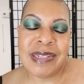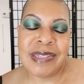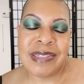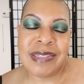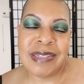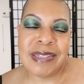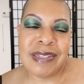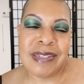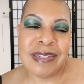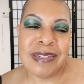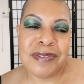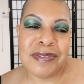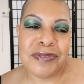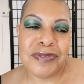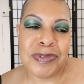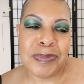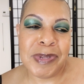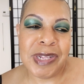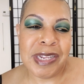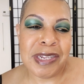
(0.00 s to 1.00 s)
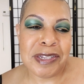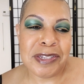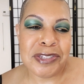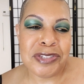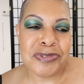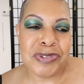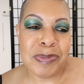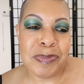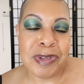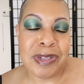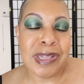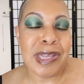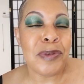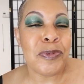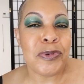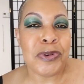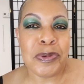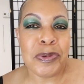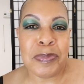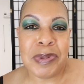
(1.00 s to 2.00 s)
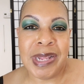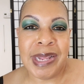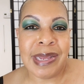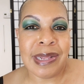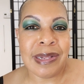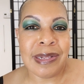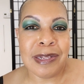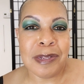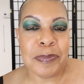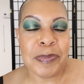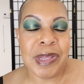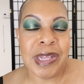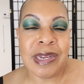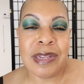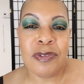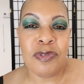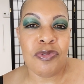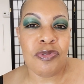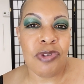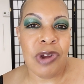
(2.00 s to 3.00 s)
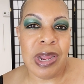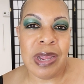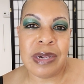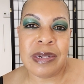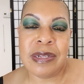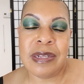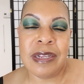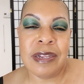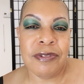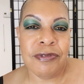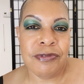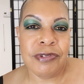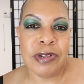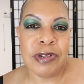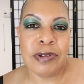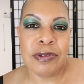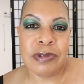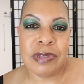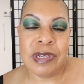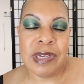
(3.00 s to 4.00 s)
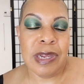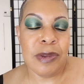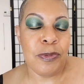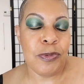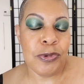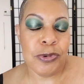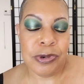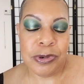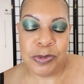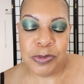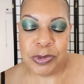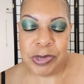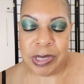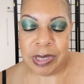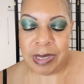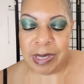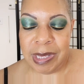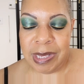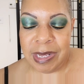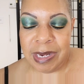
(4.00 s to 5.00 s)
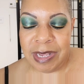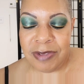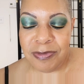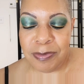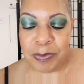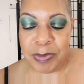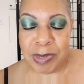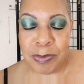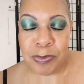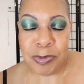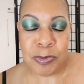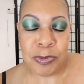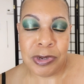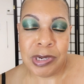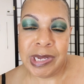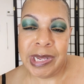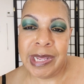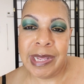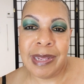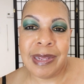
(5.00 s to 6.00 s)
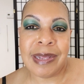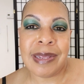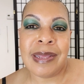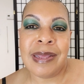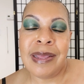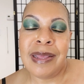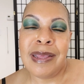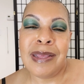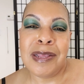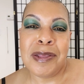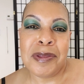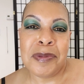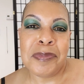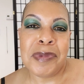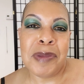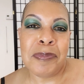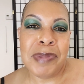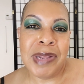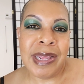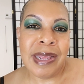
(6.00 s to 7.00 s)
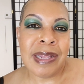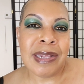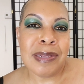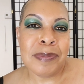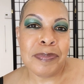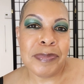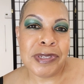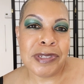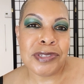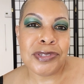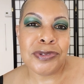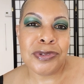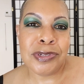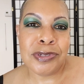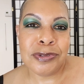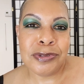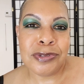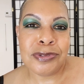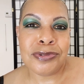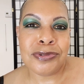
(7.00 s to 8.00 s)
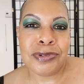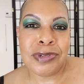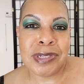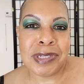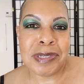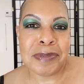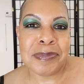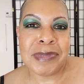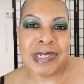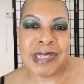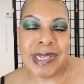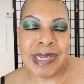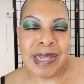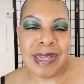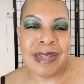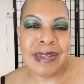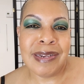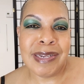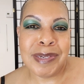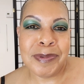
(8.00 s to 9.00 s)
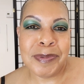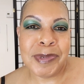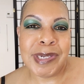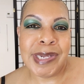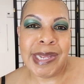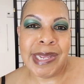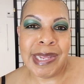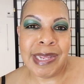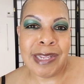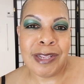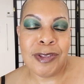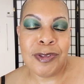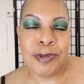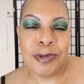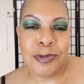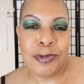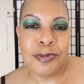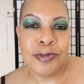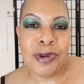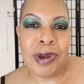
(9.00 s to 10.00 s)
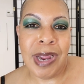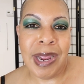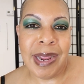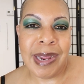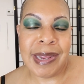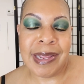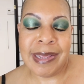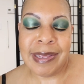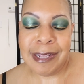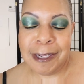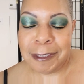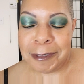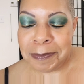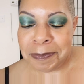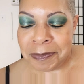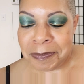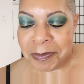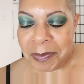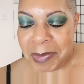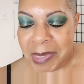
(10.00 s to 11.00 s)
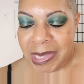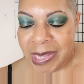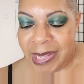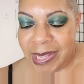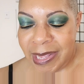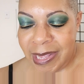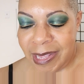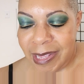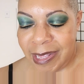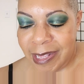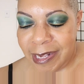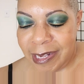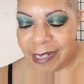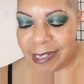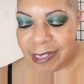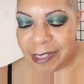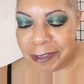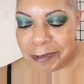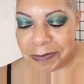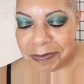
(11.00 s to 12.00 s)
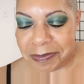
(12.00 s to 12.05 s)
did for Black History Month, I wore a black lip and it rocked every look that I wore it with. And even people were like, a black lip is your neutral lip, Dion. They were like, you rock it. And